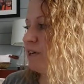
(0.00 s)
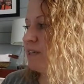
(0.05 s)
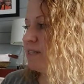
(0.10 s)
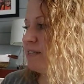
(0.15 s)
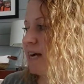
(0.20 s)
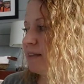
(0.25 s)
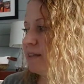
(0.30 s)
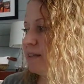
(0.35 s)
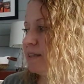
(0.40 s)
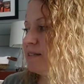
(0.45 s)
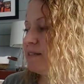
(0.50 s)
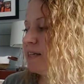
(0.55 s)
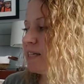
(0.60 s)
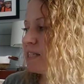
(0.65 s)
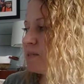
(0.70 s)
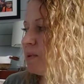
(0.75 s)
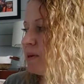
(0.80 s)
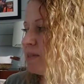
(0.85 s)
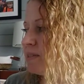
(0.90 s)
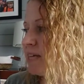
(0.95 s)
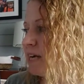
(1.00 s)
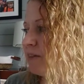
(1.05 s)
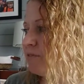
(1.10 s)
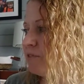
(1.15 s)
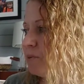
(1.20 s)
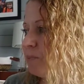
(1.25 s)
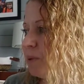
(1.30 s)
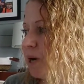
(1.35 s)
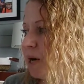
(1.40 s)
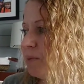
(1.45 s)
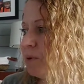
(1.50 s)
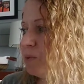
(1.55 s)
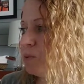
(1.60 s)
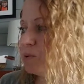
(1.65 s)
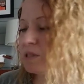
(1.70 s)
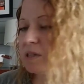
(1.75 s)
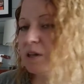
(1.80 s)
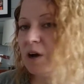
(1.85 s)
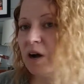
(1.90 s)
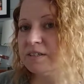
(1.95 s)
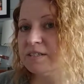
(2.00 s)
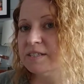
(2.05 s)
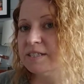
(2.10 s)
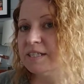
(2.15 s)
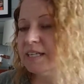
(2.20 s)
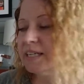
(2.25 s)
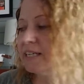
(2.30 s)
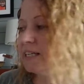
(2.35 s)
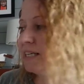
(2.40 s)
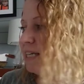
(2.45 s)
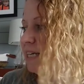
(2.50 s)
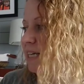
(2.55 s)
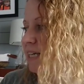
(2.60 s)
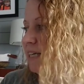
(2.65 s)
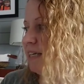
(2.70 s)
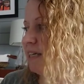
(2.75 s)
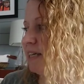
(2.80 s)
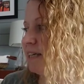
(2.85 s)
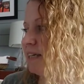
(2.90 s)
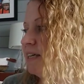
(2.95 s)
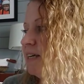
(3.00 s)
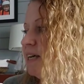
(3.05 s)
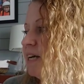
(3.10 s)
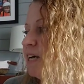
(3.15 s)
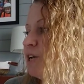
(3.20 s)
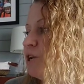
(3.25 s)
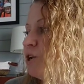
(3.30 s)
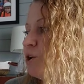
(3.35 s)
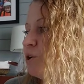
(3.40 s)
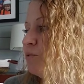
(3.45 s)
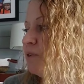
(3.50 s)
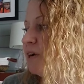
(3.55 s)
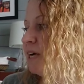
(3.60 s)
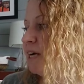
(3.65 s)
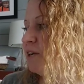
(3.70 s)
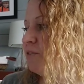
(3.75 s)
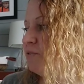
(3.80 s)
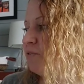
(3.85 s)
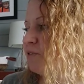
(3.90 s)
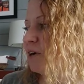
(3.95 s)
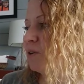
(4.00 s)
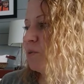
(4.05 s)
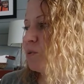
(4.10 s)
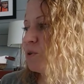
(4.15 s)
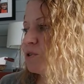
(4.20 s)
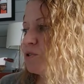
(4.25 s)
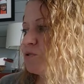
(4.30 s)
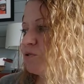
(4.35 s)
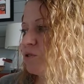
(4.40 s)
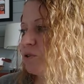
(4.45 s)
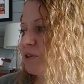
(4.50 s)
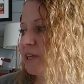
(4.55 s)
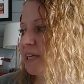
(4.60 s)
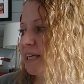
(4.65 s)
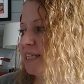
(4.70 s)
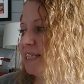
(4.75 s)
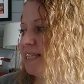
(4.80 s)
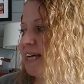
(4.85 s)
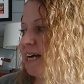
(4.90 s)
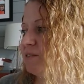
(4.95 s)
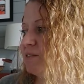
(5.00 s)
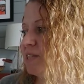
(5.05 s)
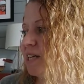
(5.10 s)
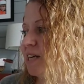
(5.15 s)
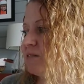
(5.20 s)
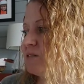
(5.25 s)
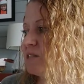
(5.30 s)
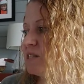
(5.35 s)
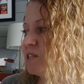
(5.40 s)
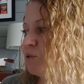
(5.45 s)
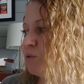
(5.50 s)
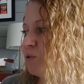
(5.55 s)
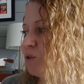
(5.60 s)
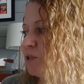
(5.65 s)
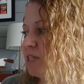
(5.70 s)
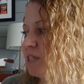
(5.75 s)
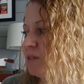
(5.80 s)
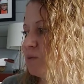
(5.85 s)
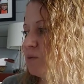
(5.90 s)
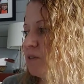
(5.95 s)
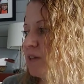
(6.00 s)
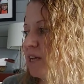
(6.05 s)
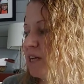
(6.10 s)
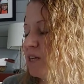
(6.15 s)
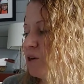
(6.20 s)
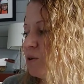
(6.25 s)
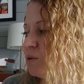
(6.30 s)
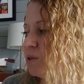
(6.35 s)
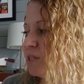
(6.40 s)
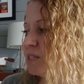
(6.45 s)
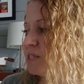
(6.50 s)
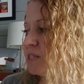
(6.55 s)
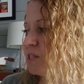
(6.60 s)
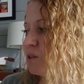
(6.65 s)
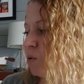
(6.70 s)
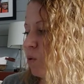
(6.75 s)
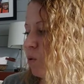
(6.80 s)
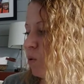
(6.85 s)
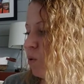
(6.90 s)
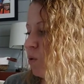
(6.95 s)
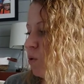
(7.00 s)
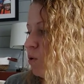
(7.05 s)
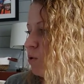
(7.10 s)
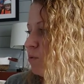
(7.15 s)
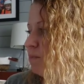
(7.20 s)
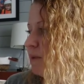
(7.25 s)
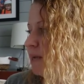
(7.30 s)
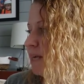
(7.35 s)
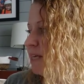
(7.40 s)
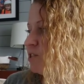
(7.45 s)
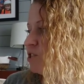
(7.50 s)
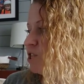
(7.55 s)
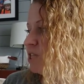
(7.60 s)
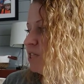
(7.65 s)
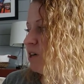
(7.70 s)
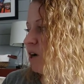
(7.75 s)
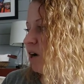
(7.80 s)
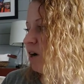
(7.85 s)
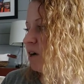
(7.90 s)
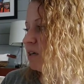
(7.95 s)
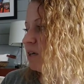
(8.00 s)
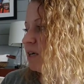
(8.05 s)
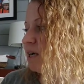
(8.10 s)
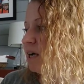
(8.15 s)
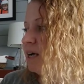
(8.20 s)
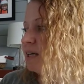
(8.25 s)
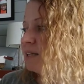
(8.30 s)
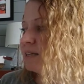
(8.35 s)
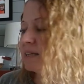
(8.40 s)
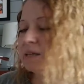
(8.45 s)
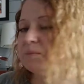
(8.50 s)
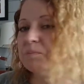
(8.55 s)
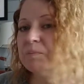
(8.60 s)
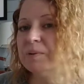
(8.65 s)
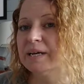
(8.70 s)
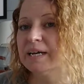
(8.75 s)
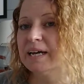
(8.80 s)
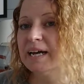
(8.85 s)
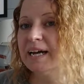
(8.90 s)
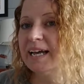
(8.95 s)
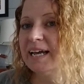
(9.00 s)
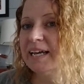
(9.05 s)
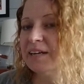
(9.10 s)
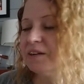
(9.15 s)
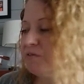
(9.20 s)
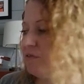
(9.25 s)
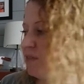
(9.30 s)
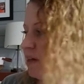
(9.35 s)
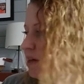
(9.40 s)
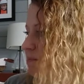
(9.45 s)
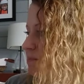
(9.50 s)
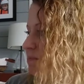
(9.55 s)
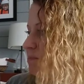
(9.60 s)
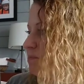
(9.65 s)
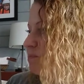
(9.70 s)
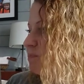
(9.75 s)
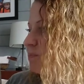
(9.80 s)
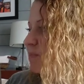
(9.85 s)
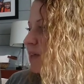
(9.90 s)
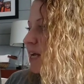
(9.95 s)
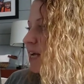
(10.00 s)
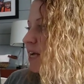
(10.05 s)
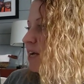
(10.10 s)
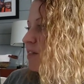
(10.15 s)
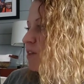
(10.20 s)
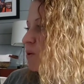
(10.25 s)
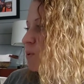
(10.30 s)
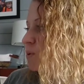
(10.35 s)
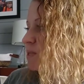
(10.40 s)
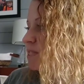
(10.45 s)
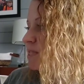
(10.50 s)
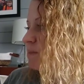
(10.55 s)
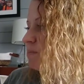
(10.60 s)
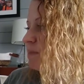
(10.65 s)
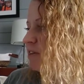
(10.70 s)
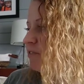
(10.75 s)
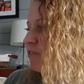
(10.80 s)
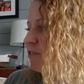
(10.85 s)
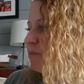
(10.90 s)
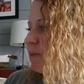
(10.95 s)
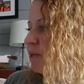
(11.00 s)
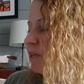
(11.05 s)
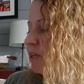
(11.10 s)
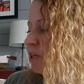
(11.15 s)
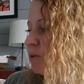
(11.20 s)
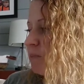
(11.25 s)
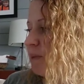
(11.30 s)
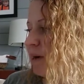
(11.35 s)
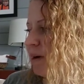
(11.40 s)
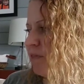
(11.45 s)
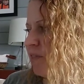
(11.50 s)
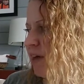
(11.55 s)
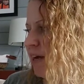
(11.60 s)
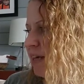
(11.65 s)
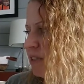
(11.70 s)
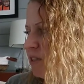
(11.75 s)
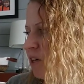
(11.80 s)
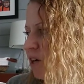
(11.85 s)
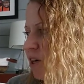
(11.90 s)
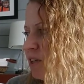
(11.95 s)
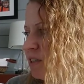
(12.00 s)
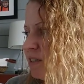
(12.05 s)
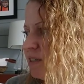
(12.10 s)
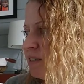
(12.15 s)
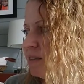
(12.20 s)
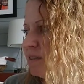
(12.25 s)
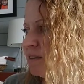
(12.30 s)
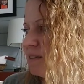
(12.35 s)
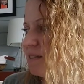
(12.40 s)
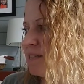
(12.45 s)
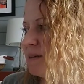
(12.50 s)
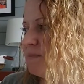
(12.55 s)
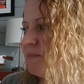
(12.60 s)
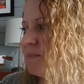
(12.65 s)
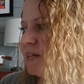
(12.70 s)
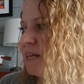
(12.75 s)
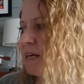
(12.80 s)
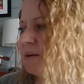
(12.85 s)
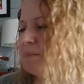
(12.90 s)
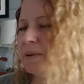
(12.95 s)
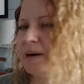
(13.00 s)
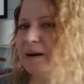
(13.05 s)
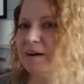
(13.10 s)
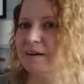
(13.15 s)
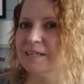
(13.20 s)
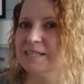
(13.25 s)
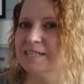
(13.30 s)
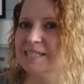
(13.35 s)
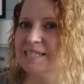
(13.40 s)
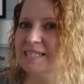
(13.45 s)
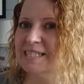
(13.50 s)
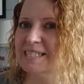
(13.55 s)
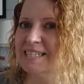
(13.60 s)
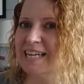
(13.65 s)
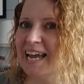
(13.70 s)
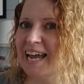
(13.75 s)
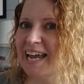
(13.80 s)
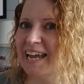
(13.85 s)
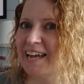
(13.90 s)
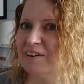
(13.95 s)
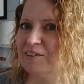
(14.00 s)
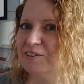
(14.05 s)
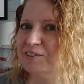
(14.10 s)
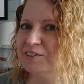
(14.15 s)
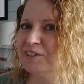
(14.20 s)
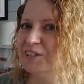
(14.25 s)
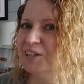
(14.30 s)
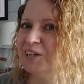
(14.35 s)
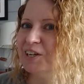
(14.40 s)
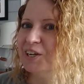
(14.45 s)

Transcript: exactly 6 months after Bobbie was lost in Indiana, Nova and a friend were strolling in downtown Silverton when they noticed an old mangy dog limping ahead of them. There was something familiar about that dog, something about his tail.